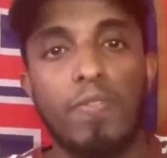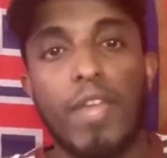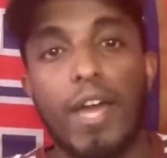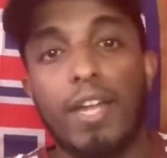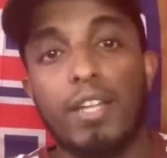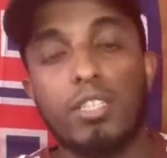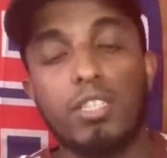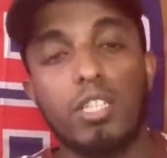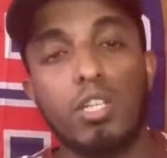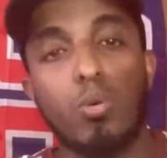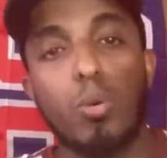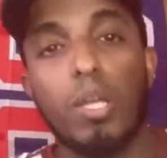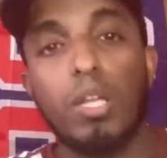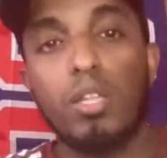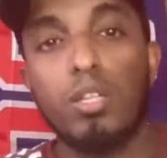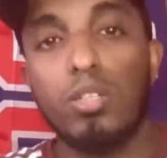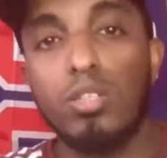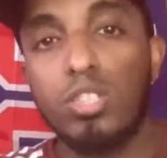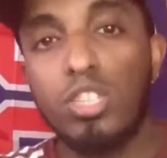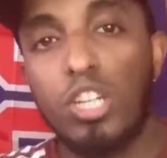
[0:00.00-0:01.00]
that is a quick
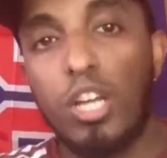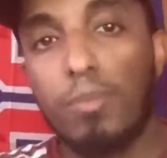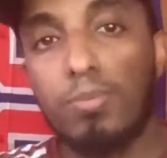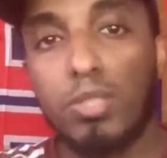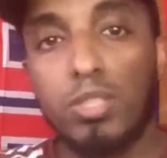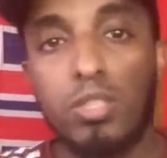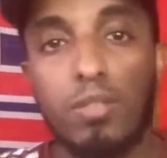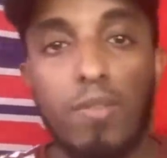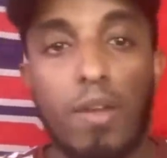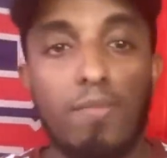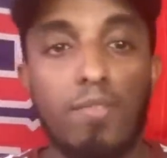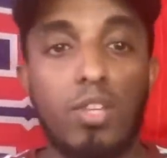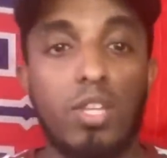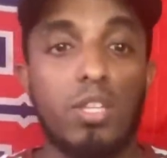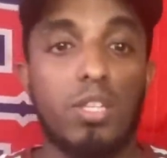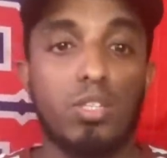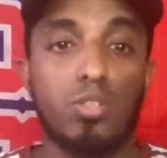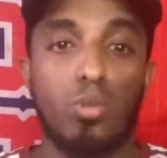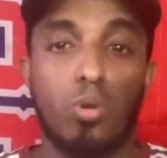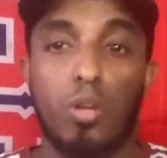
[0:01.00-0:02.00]
little synopsis of
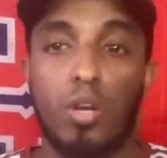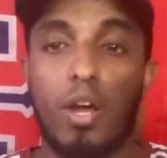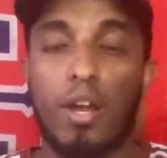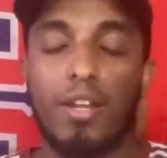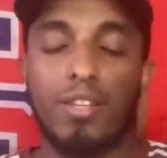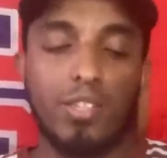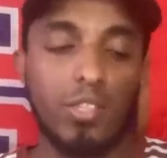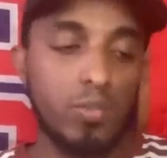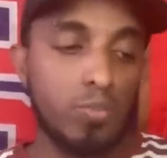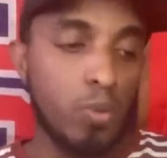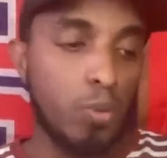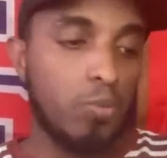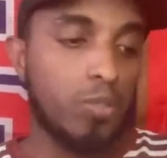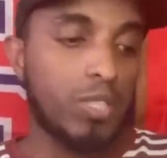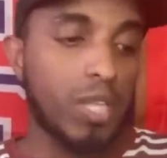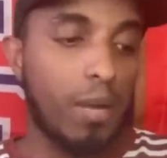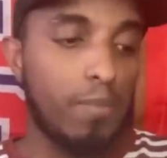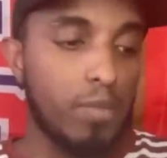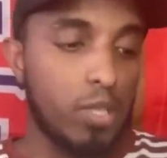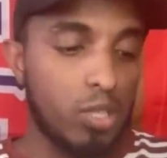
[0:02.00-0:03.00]
everything that's going on at this moment in
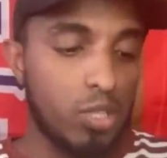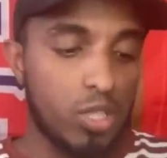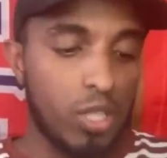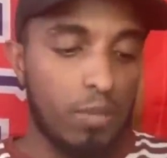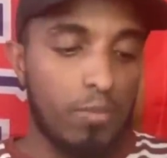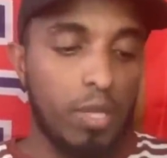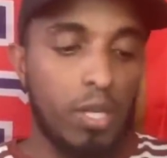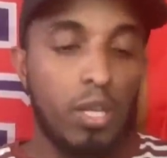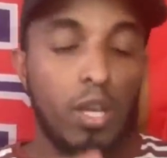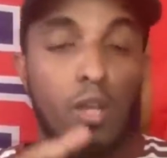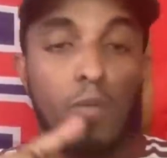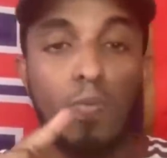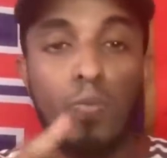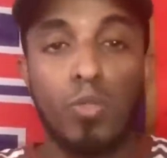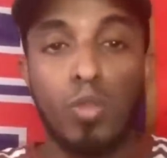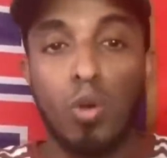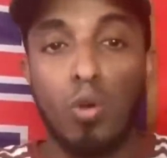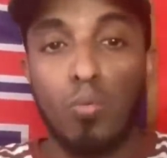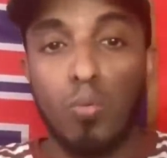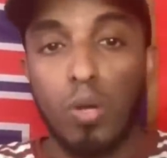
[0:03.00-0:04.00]
time, ladies and gentlemen.
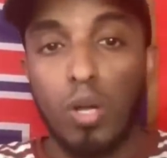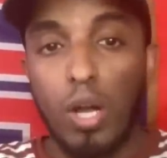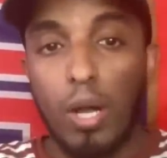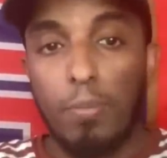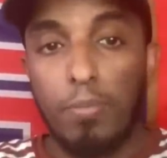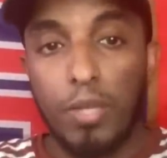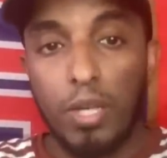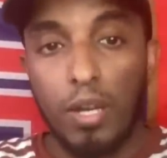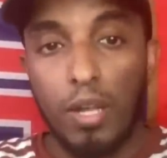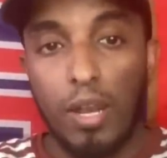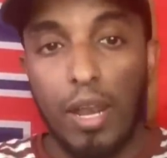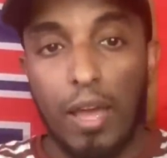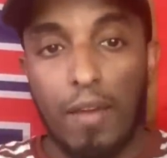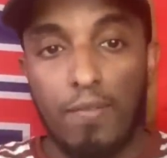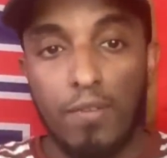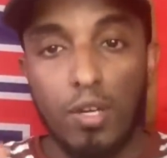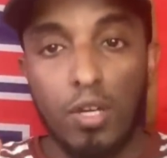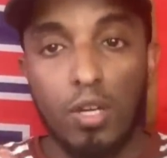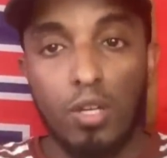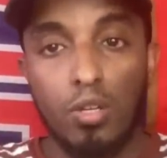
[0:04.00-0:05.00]
No real update on
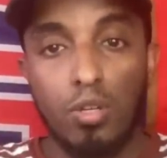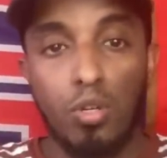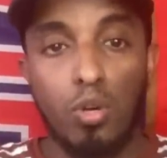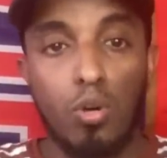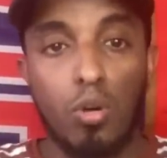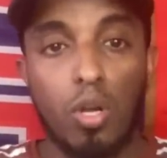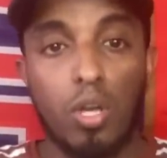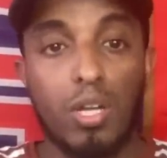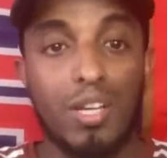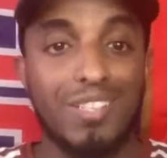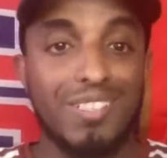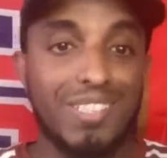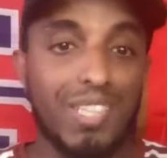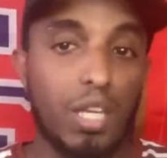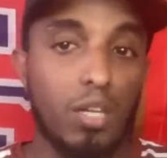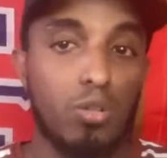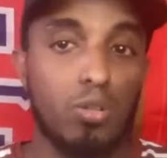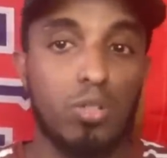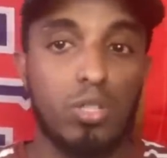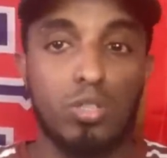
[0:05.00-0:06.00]
Lavia. No,
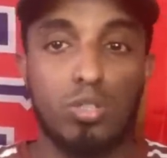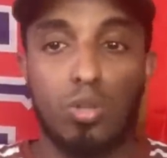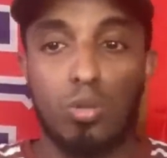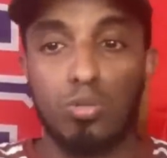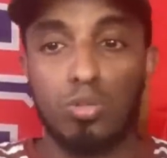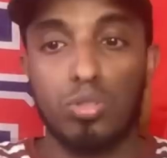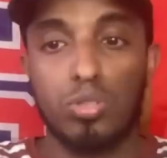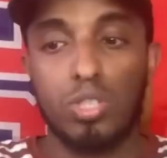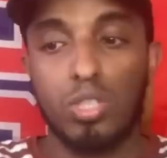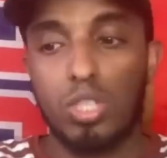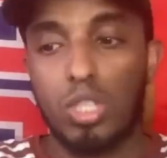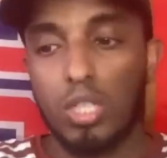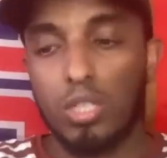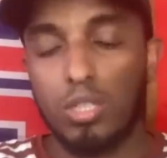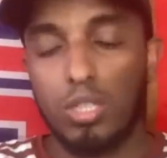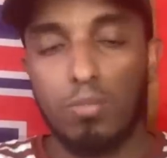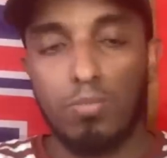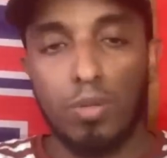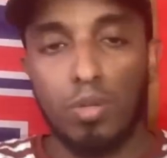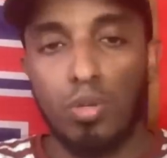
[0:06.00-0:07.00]
Caicedo is closer to
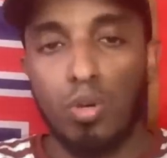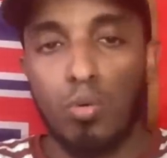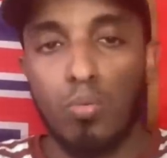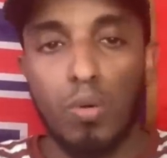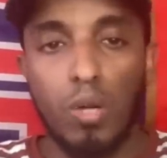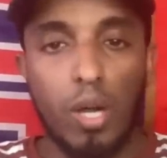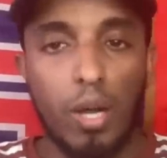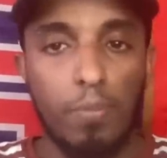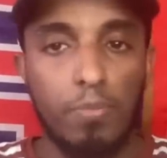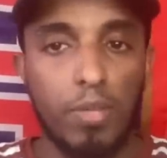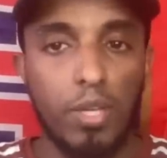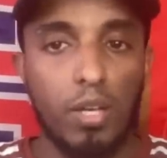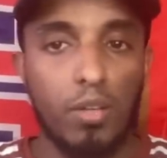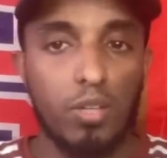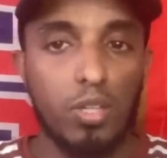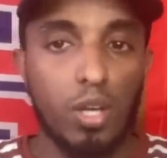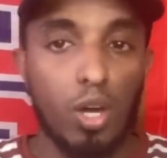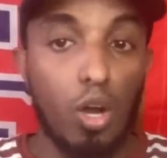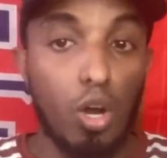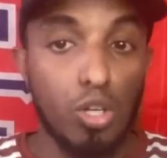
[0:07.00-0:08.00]
Chelsea, but no real
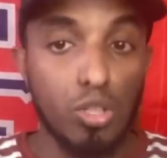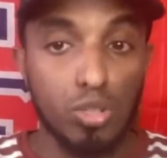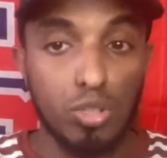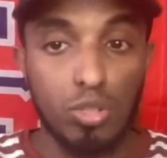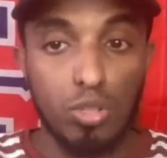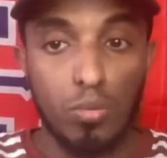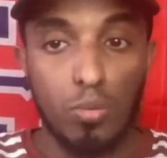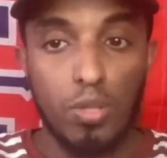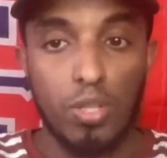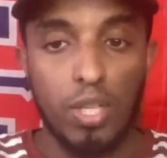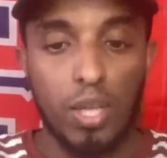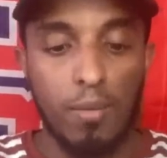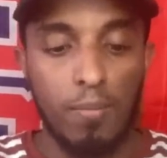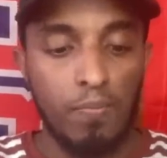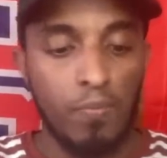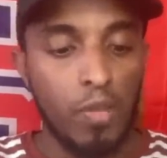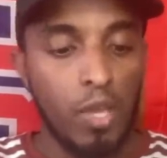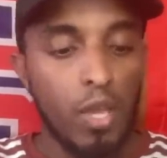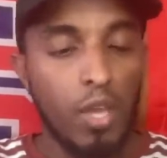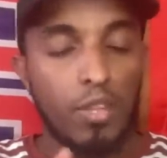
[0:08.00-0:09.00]
update to Arsenal with
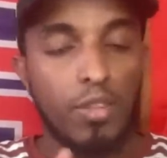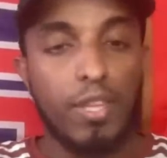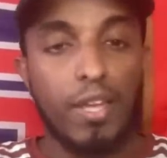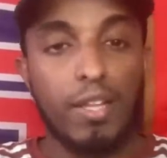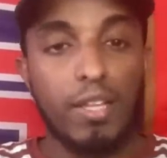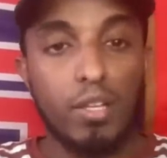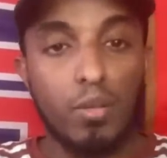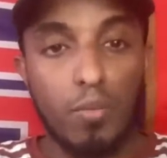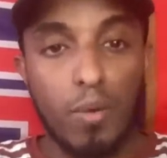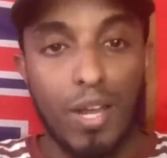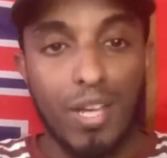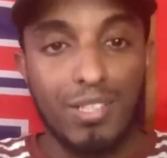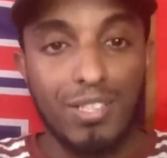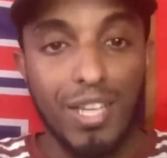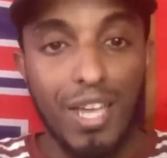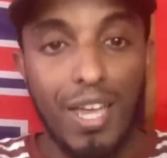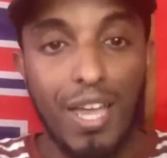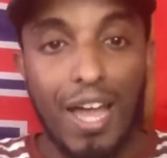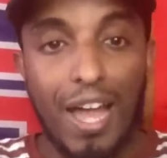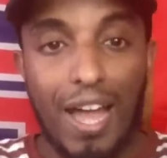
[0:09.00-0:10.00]
them. Declan Rice
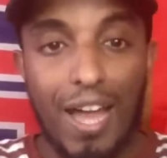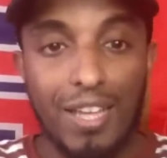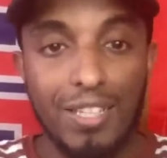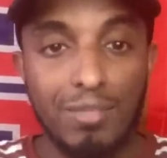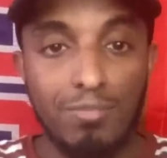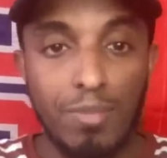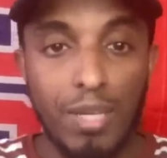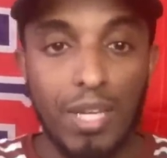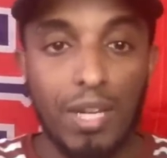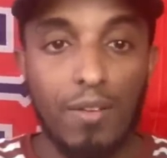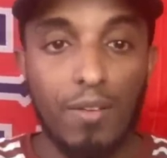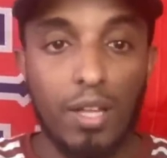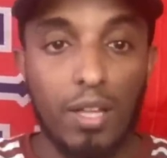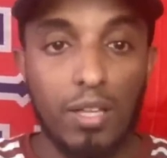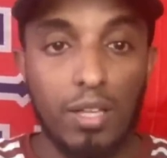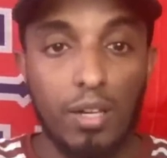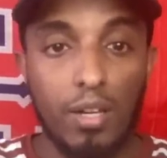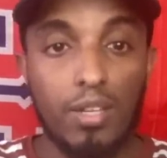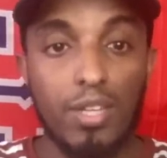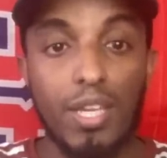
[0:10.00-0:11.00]
has made it
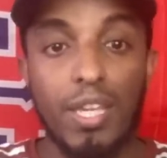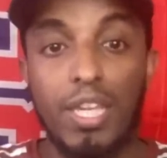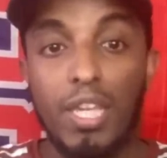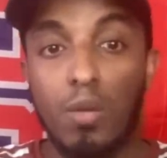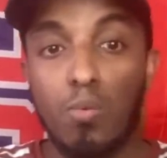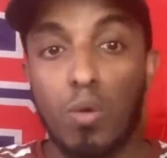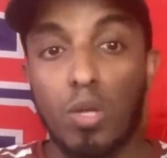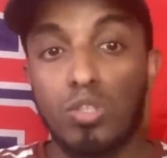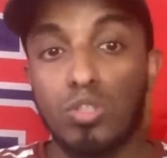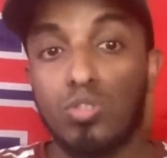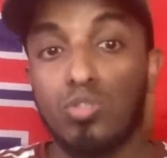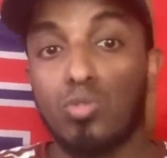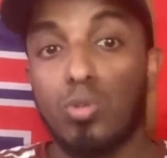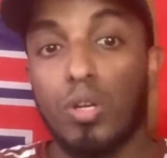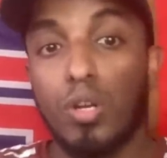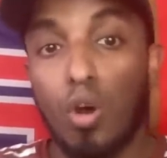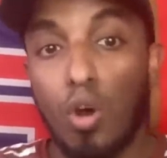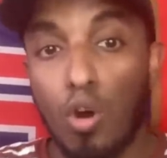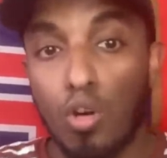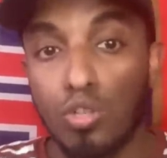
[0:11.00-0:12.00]
clear that he wants to
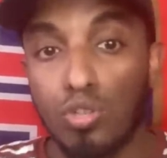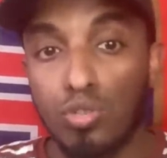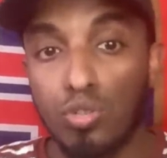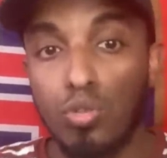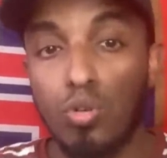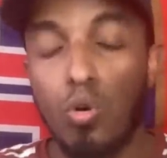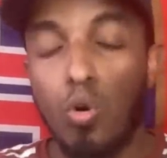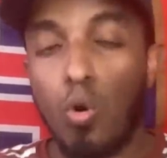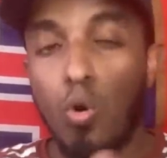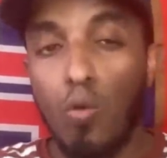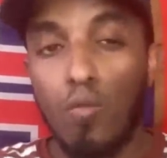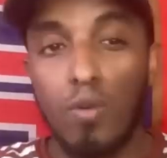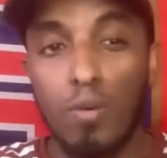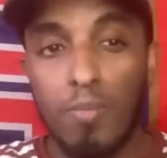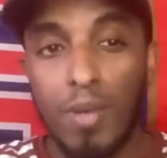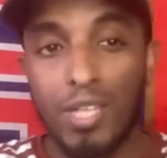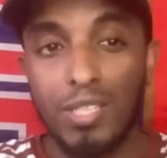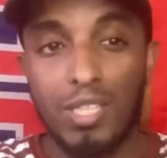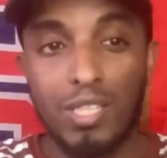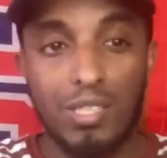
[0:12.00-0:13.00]
join Arsenal over
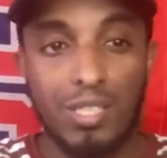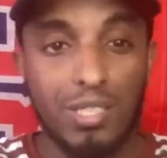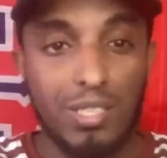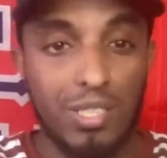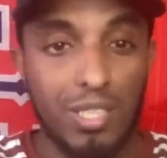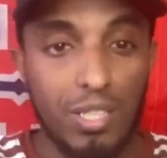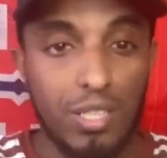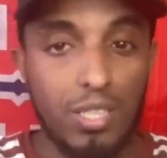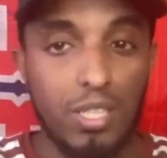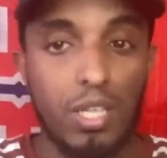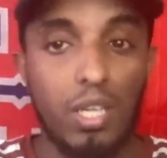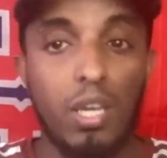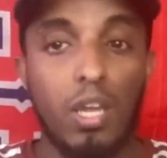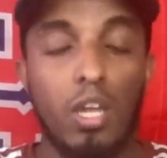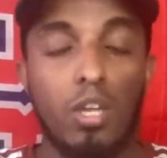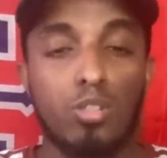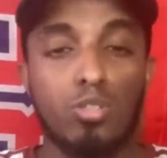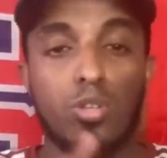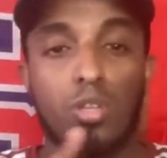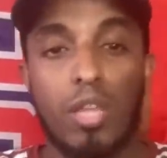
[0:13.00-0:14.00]
Manchester City.
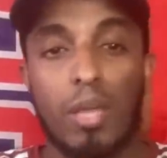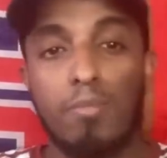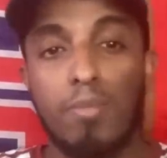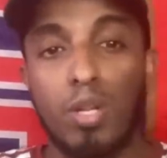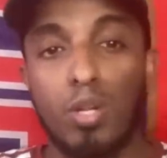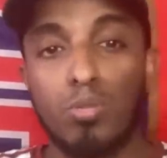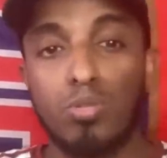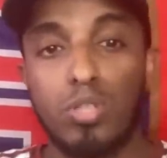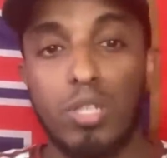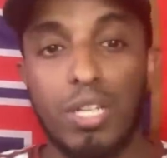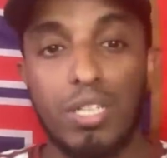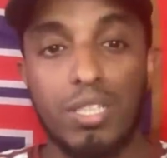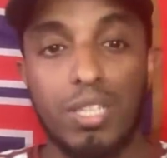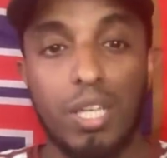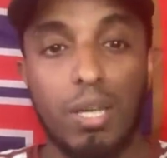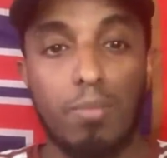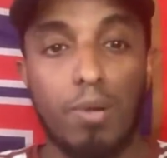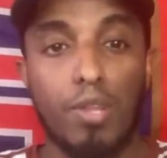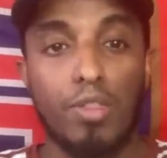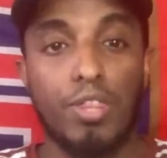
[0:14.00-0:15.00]
So let me know what you guys
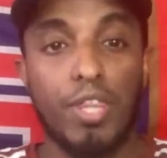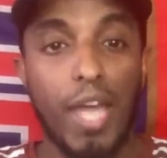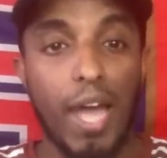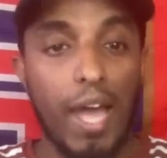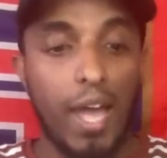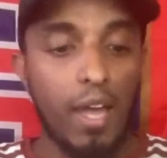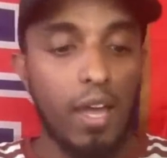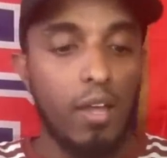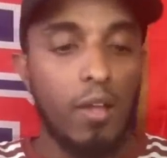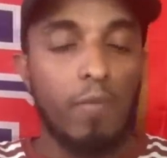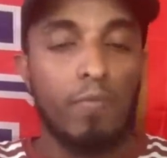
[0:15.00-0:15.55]
think about that.